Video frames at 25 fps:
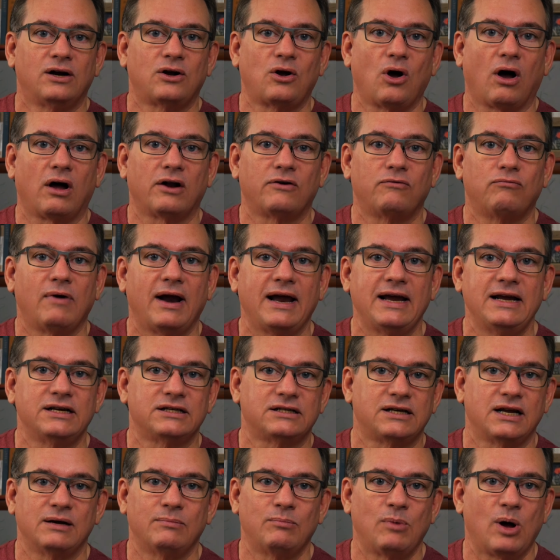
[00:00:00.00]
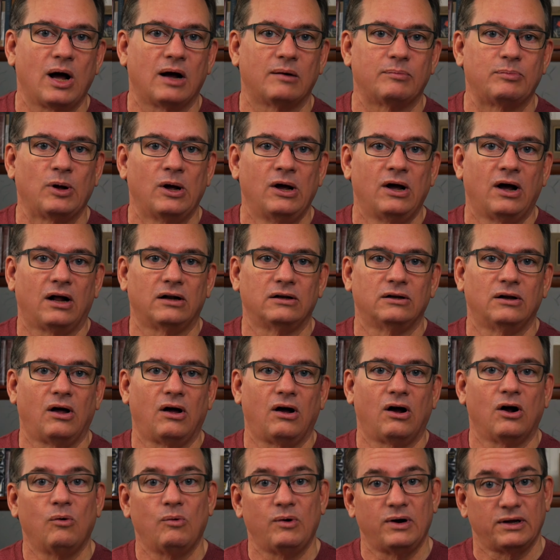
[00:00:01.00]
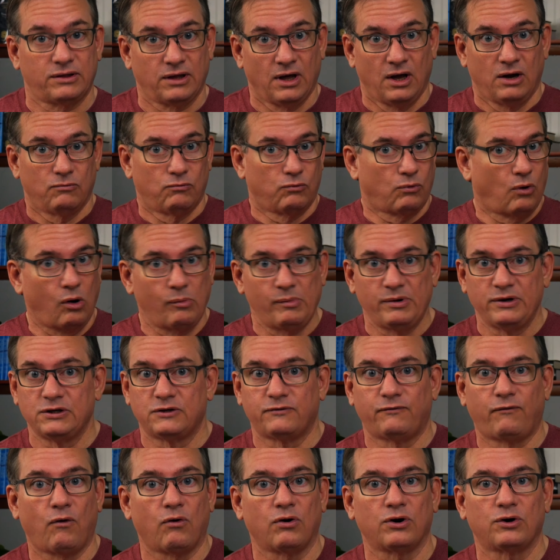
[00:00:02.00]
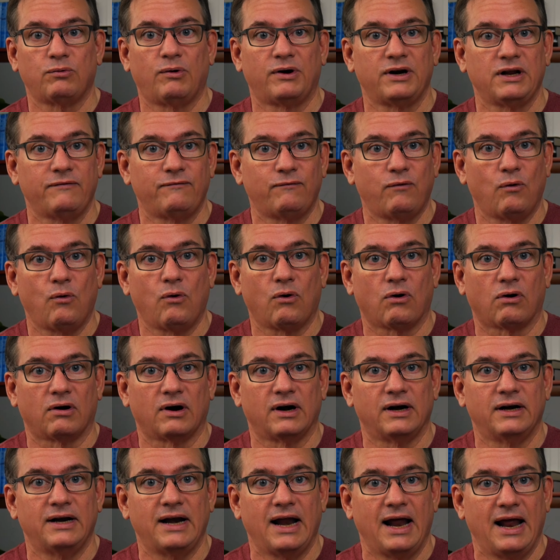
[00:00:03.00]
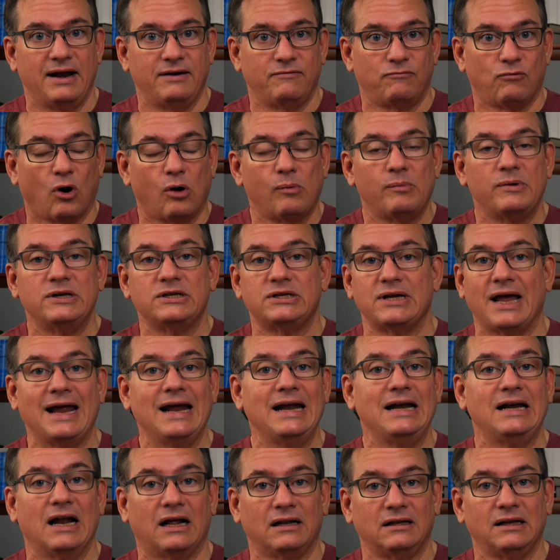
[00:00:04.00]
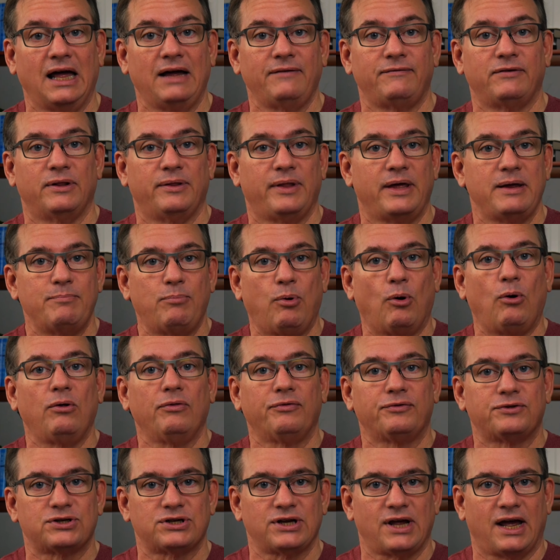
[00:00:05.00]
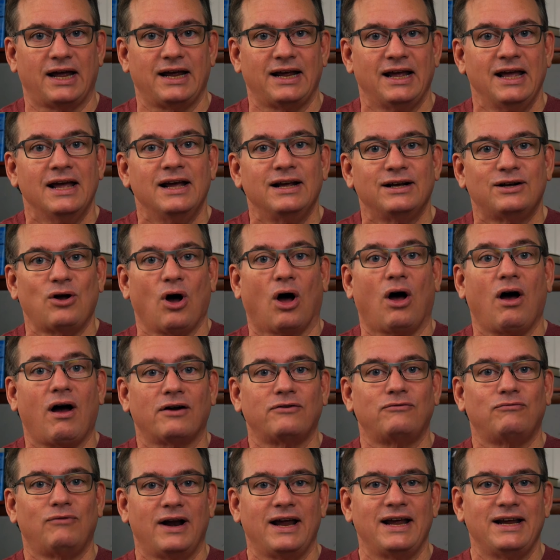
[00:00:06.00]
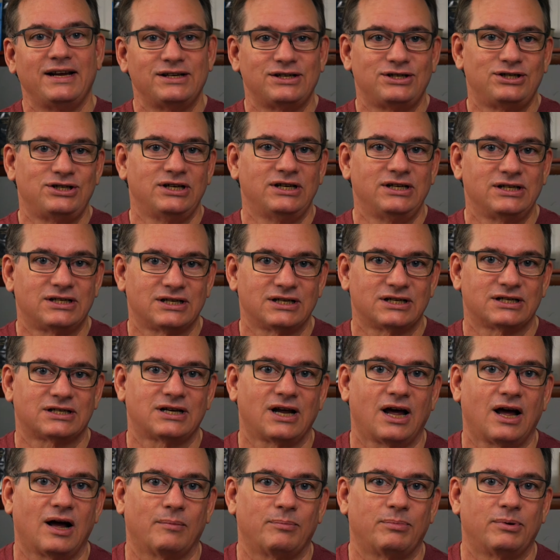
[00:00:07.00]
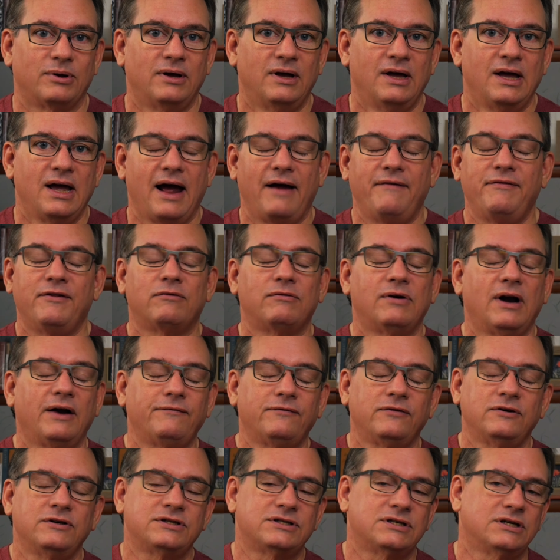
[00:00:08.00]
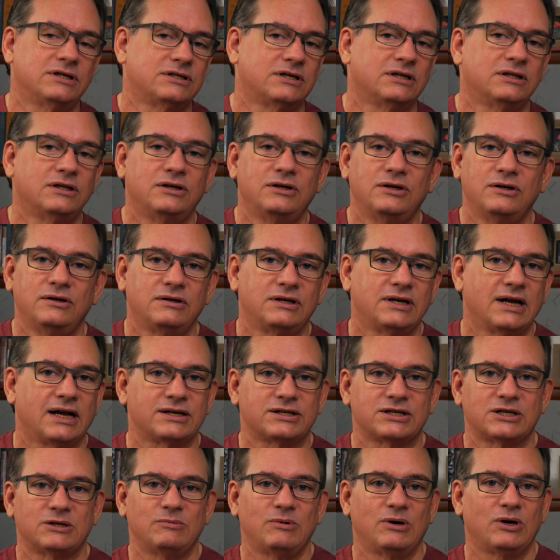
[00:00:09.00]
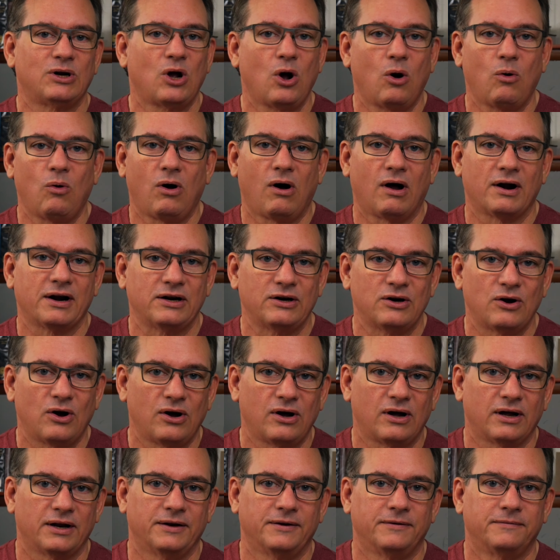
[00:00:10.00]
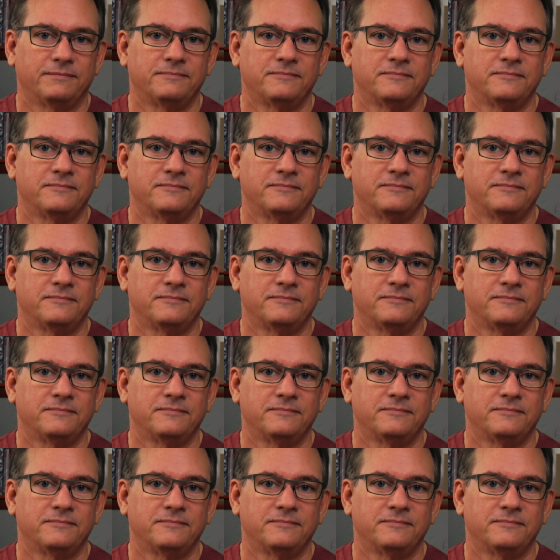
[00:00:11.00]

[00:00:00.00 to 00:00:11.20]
God raised him up along with Romans 4:24 and Romans 8:11. They both say, God raised Jesus up. And the references in the New Testament go on and on.